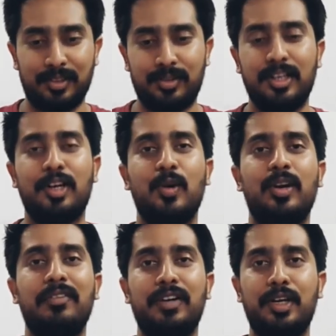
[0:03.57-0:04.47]

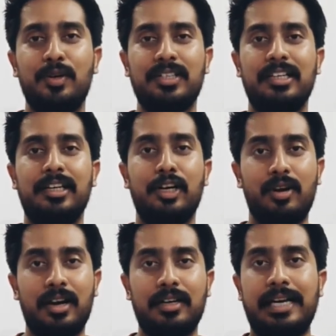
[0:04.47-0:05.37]
concluding videos in the
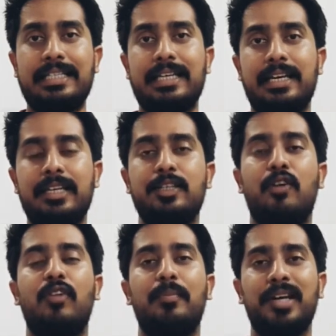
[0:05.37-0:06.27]
introductory series
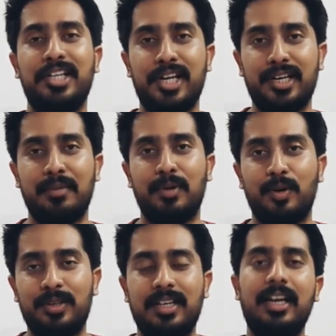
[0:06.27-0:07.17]
of appreciating
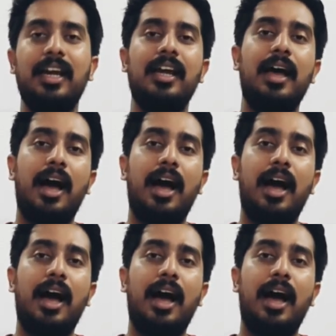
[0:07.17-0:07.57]
poetry.